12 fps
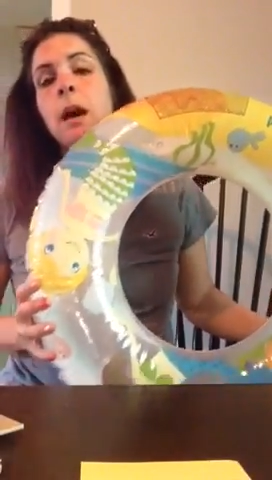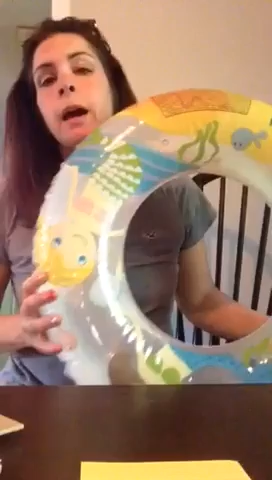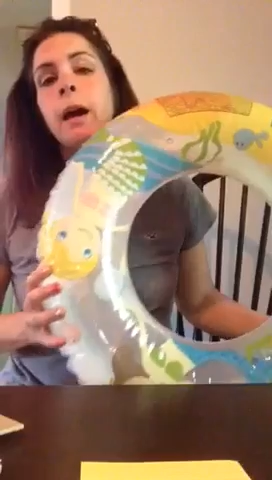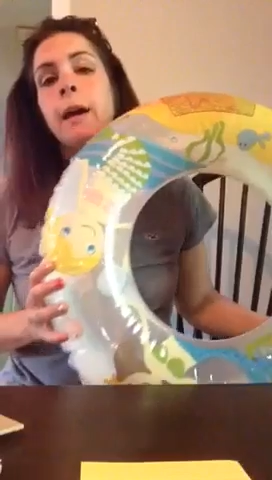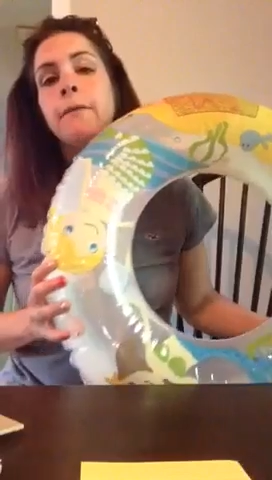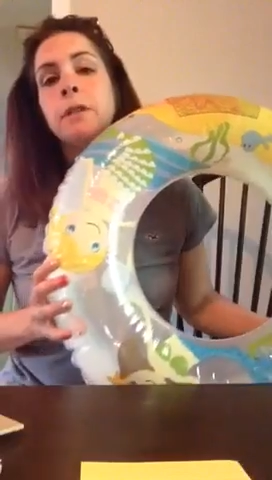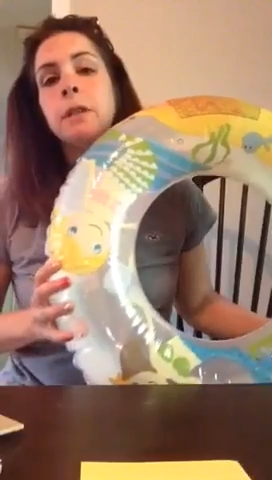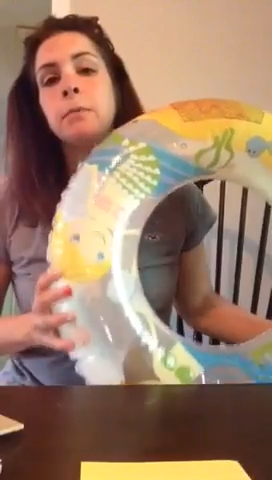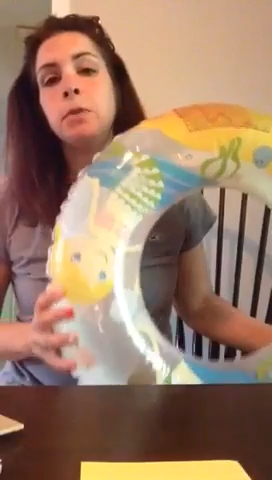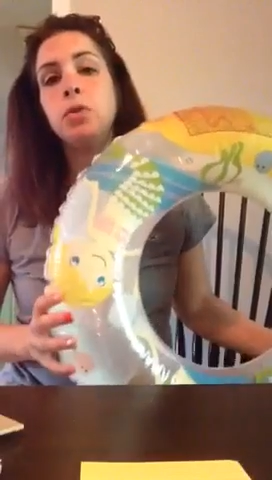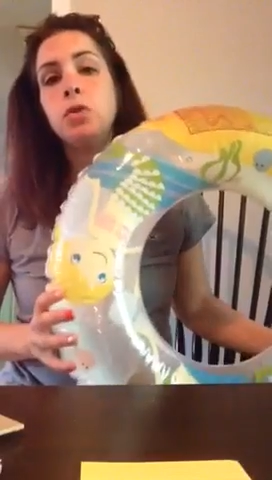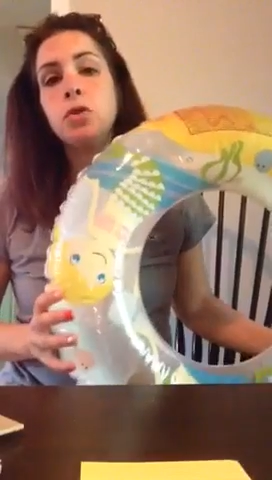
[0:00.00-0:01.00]
I have
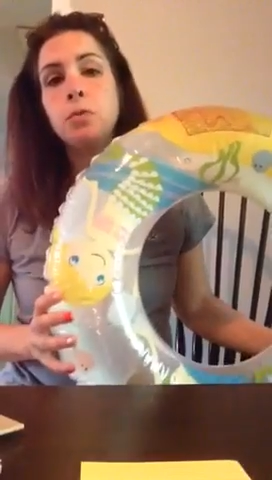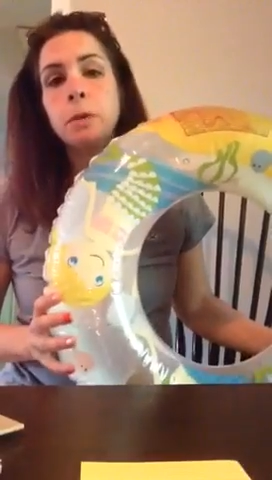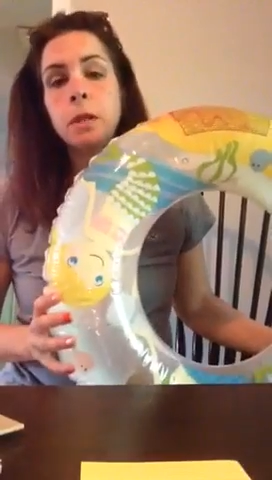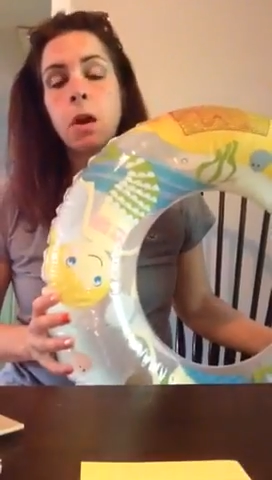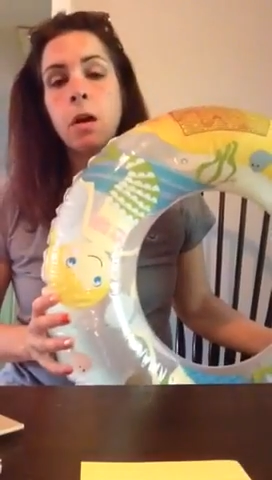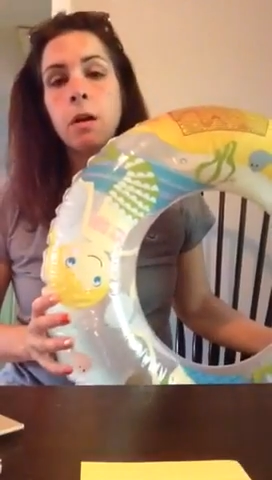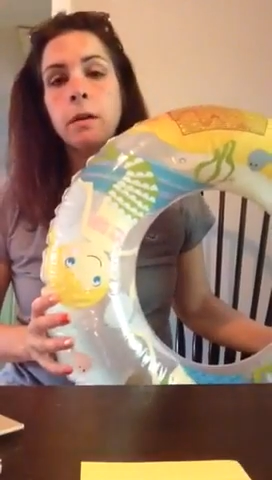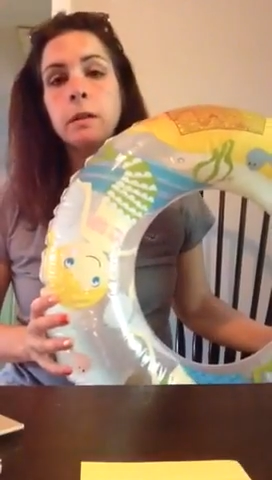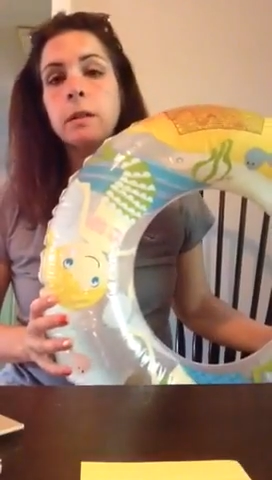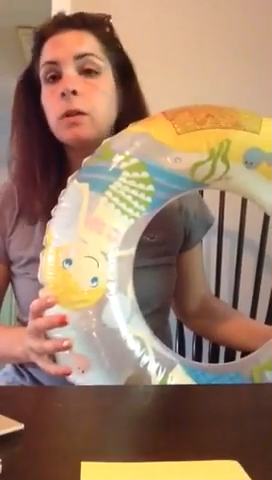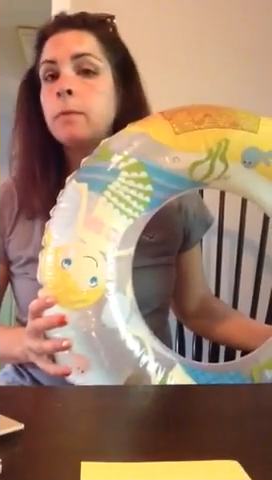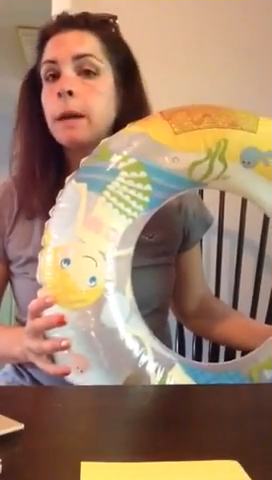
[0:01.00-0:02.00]
some YouTube
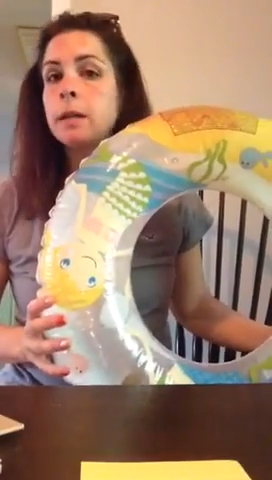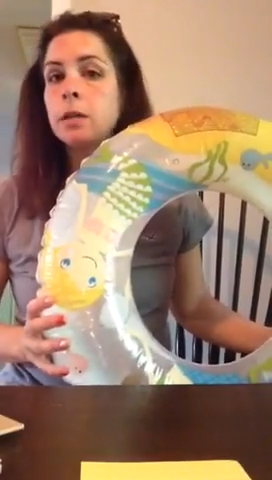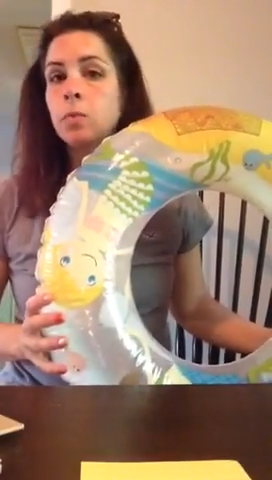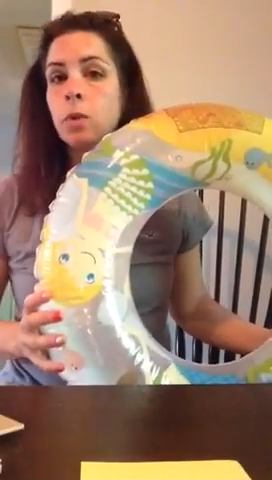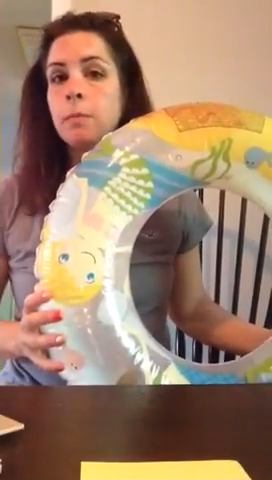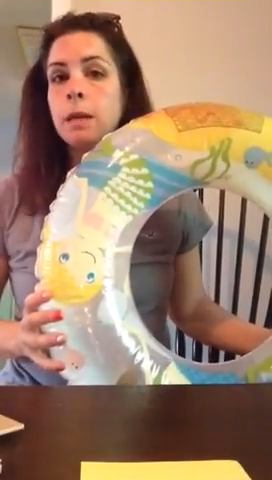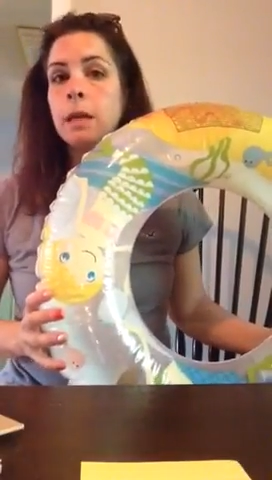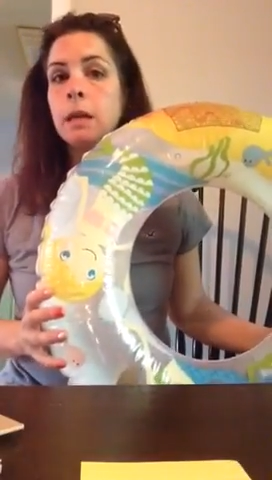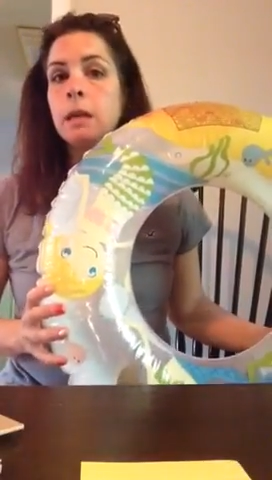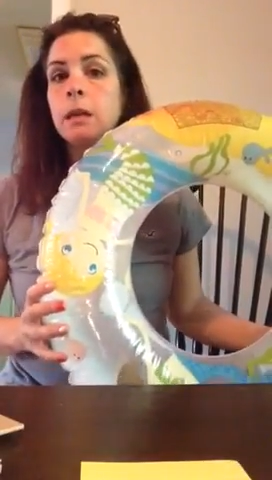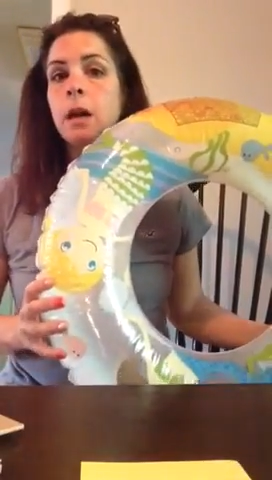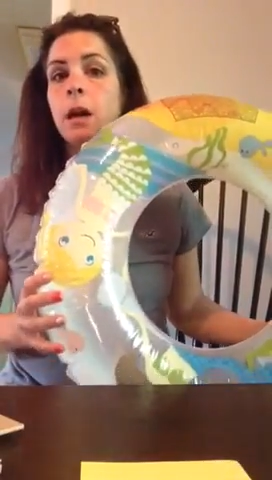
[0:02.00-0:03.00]
songs that are about
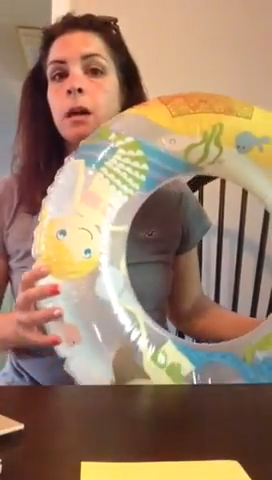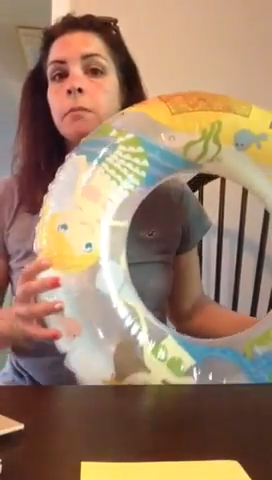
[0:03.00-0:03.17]
swimming